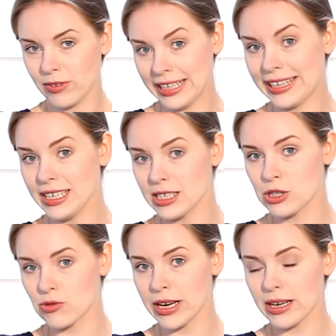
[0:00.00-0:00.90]
E
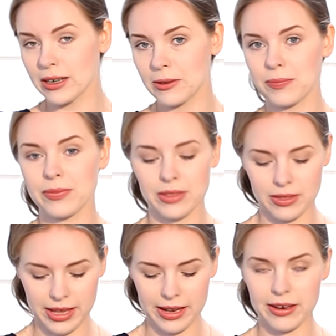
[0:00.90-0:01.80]
string,
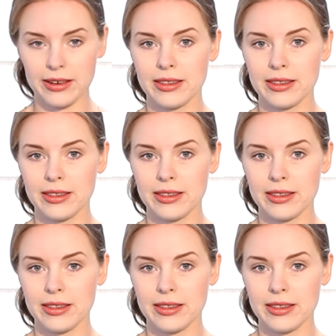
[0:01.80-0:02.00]
then